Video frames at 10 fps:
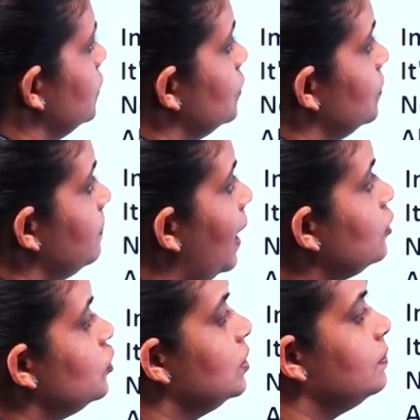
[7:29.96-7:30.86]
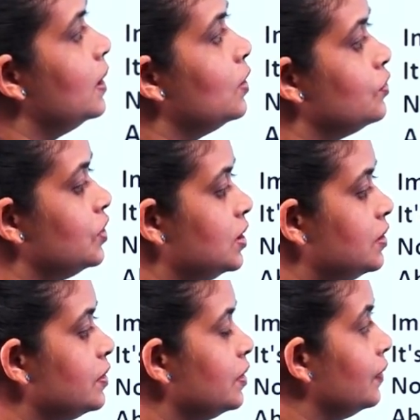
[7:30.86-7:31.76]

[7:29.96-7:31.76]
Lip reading: So imagine about it.